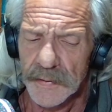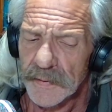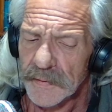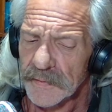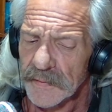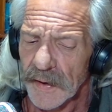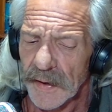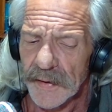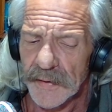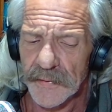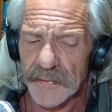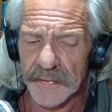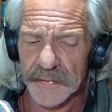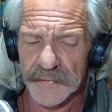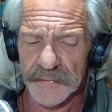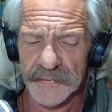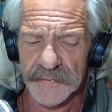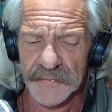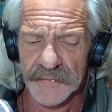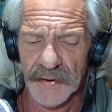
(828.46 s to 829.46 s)
Tyre
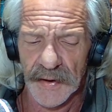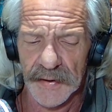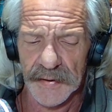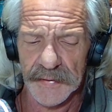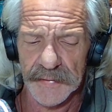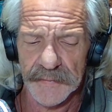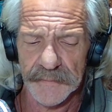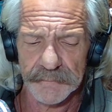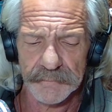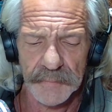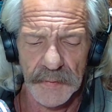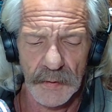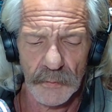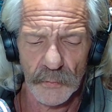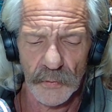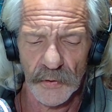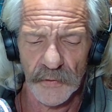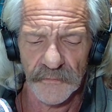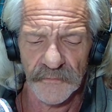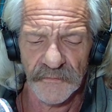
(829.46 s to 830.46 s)
and Sidon
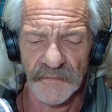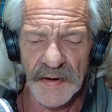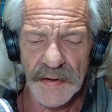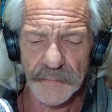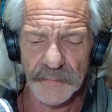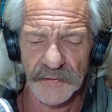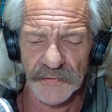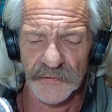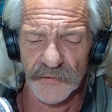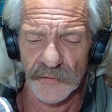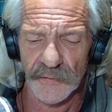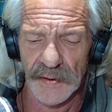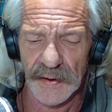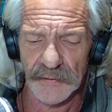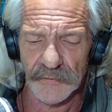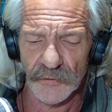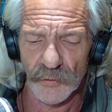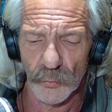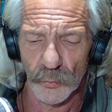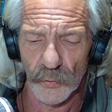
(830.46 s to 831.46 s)
were famous
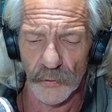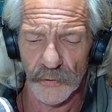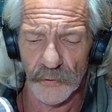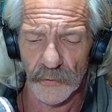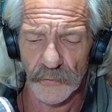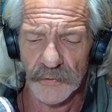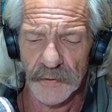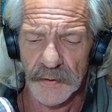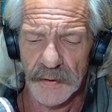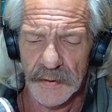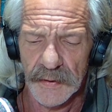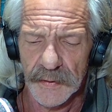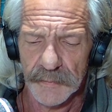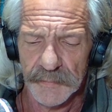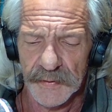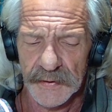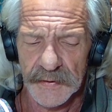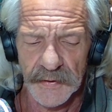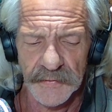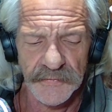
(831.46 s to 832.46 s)
around the world
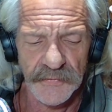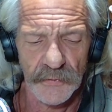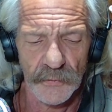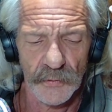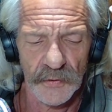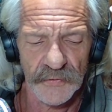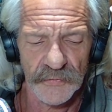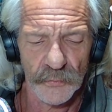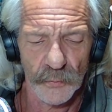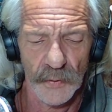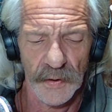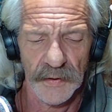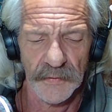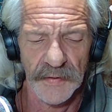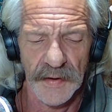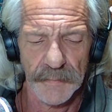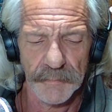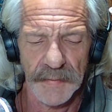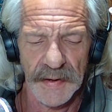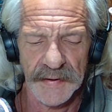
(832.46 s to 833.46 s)
because it was where
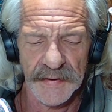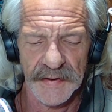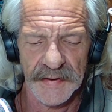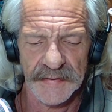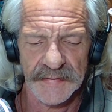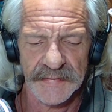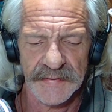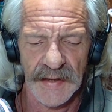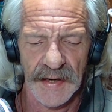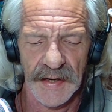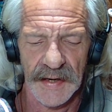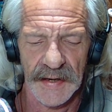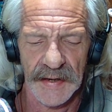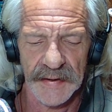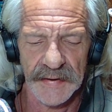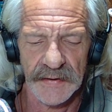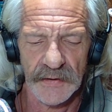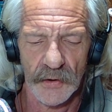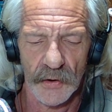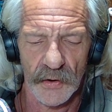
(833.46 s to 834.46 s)
they made a
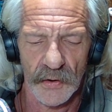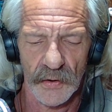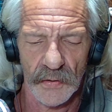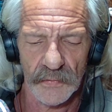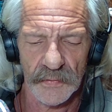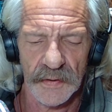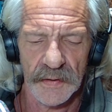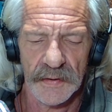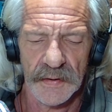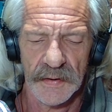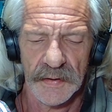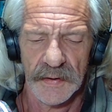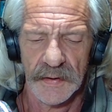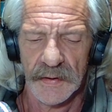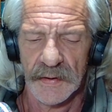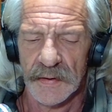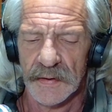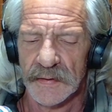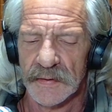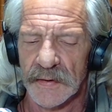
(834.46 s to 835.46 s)
dye called
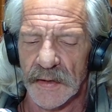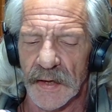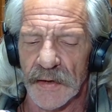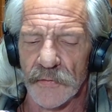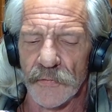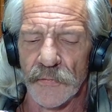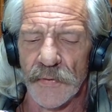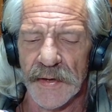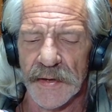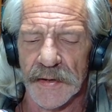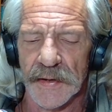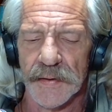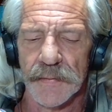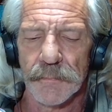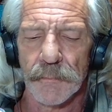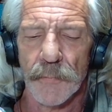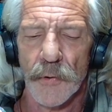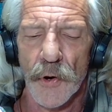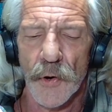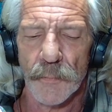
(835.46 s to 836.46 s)
Tyrian
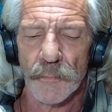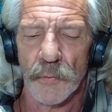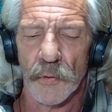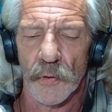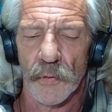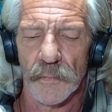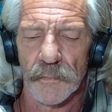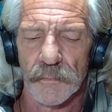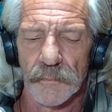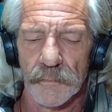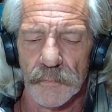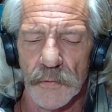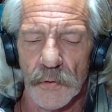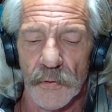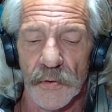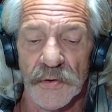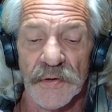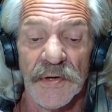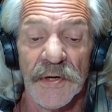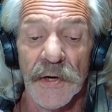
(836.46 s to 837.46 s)
purple
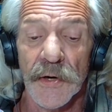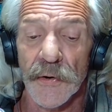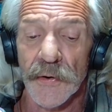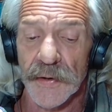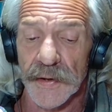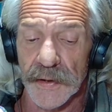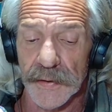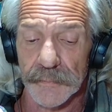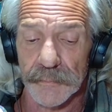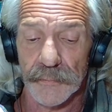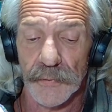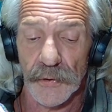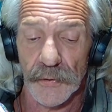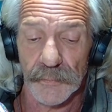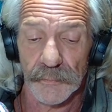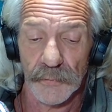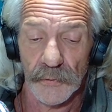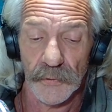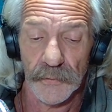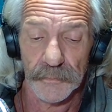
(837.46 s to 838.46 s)
or Tyrian
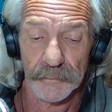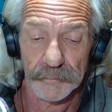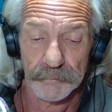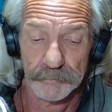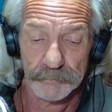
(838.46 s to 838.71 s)
purple.